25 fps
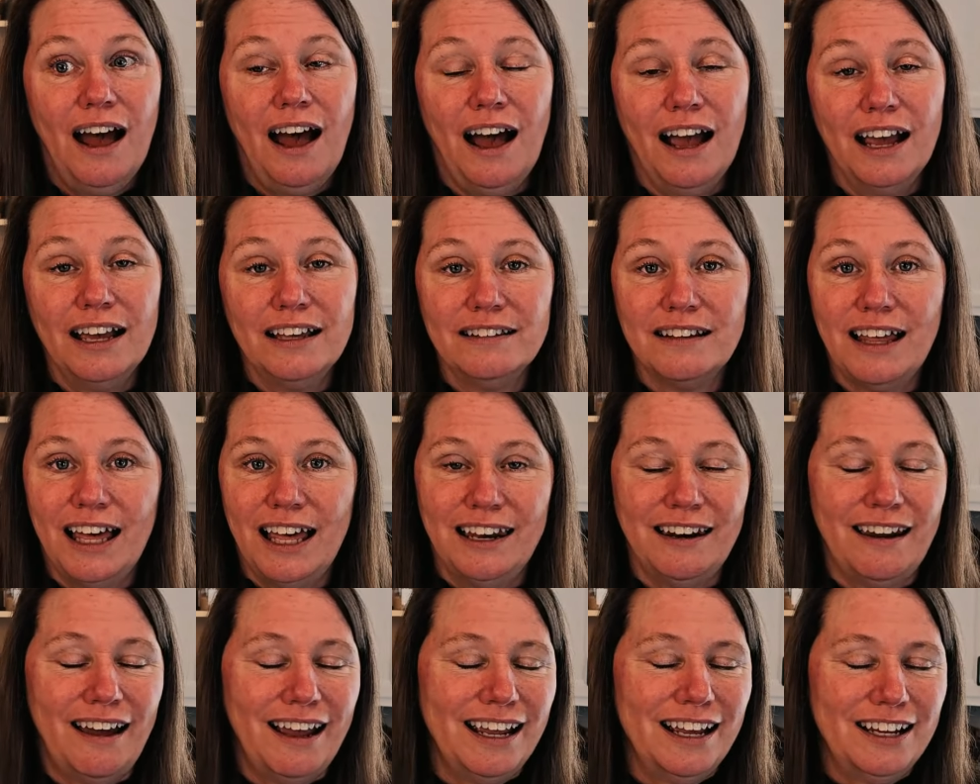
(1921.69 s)

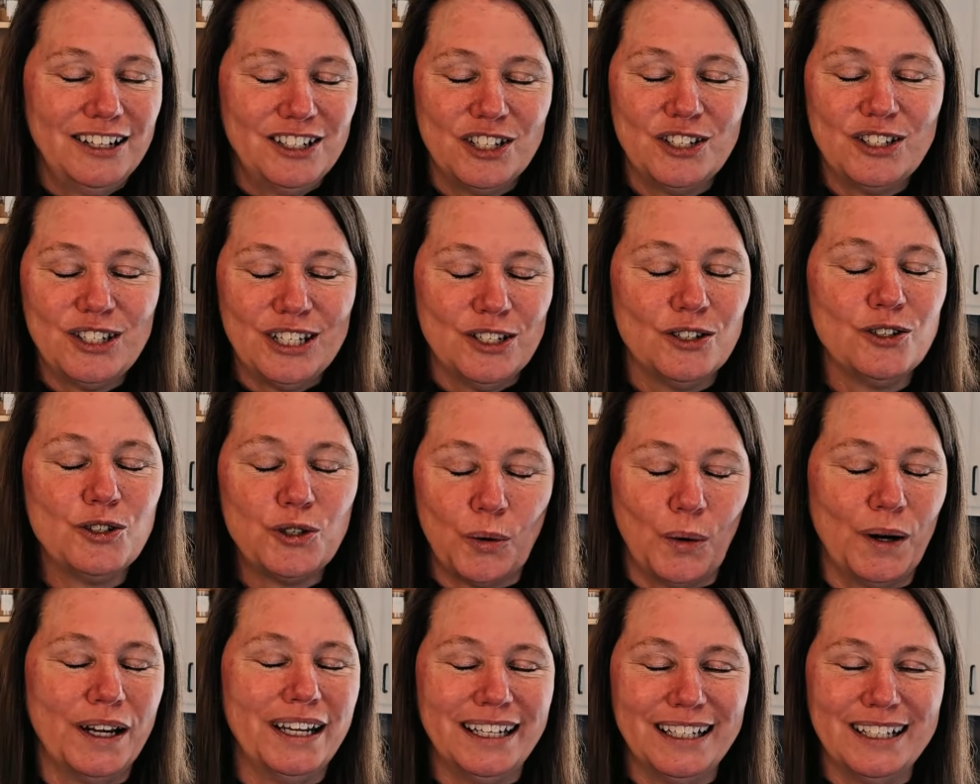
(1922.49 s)
I just
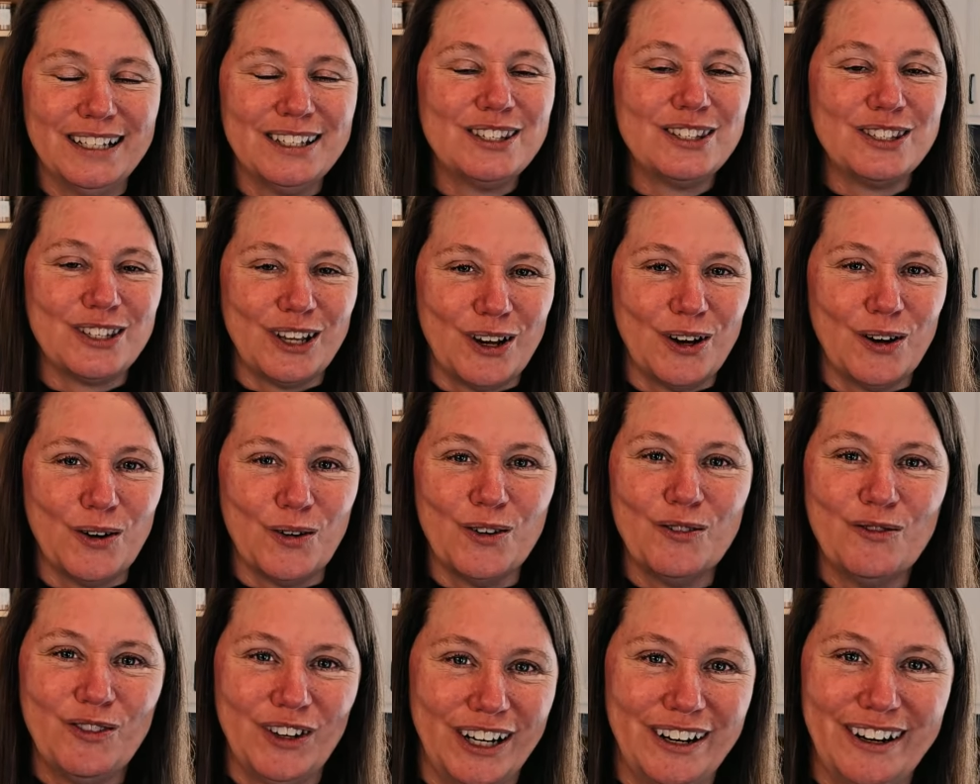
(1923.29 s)
enjoy it
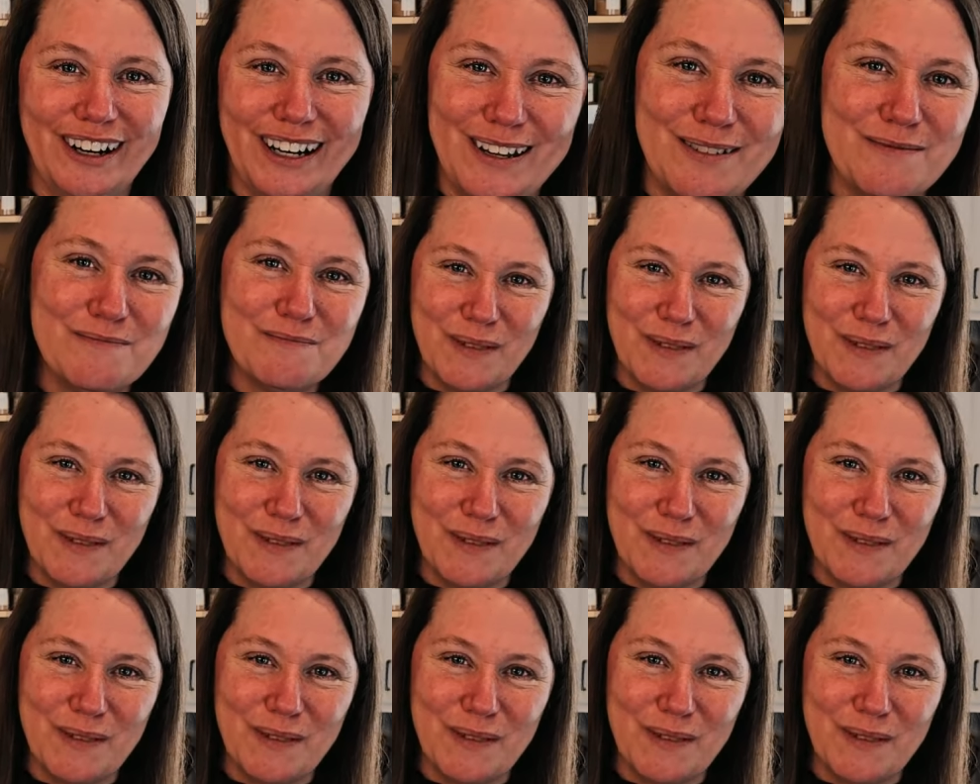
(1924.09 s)
so very